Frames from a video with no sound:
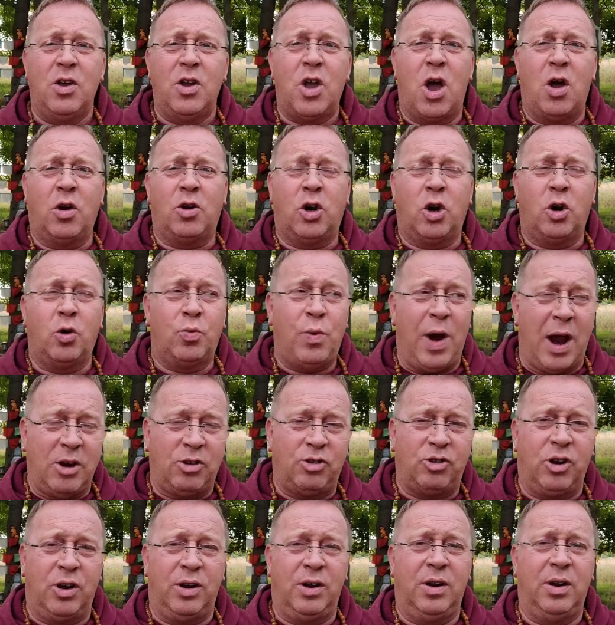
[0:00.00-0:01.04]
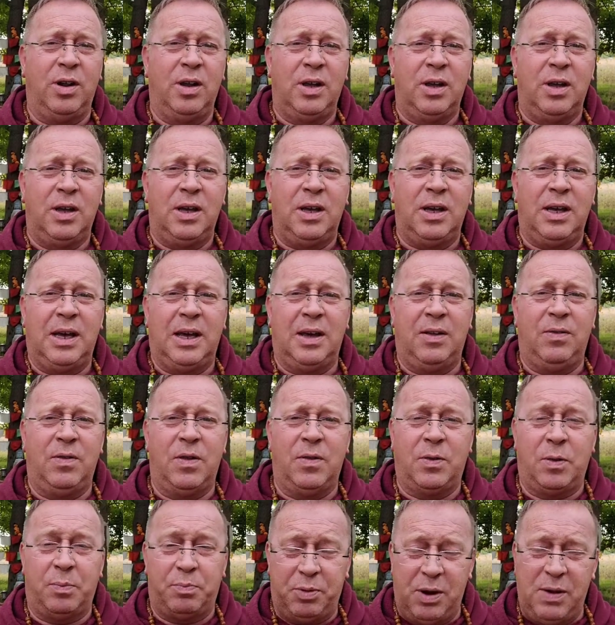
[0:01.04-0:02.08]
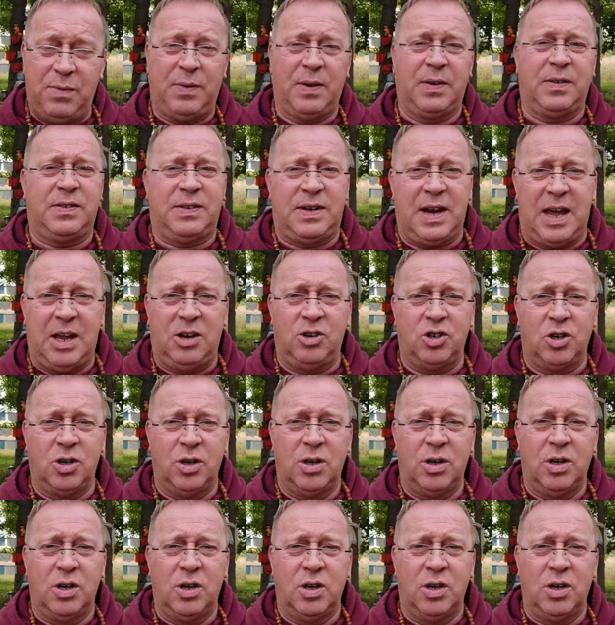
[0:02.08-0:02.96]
a correction in the previous stage.